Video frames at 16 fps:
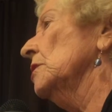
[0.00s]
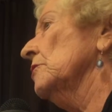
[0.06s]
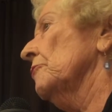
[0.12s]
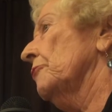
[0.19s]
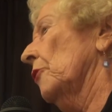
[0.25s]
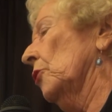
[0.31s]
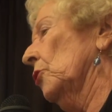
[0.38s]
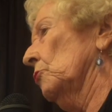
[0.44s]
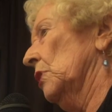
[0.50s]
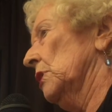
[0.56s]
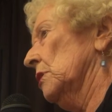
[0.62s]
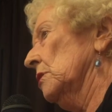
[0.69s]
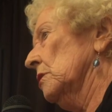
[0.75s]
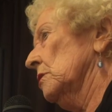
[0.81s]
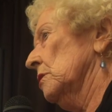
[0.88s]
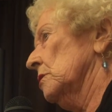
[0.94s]
it the
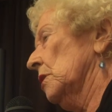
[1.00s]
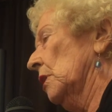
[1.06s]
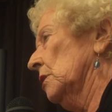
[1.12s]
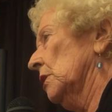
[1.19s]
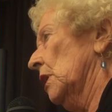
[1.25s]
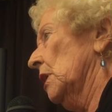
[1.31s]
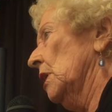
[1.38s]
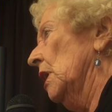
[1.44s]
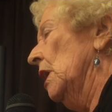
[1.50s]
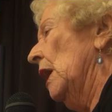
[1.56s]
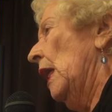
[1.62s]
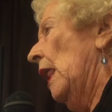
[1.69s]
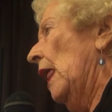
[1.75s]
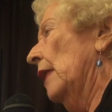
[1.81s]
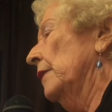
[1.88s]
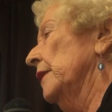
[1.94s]
following Sunday,
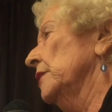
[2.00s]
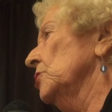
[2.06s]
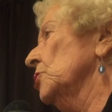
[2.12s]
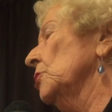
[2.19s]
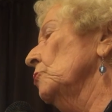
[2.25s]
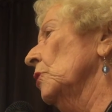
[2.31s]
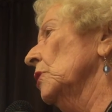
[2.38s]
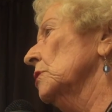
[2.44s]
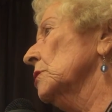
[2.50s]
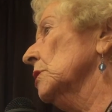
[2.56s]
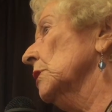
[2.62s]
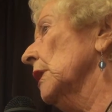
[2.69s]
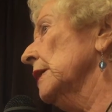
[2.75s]
and then she went to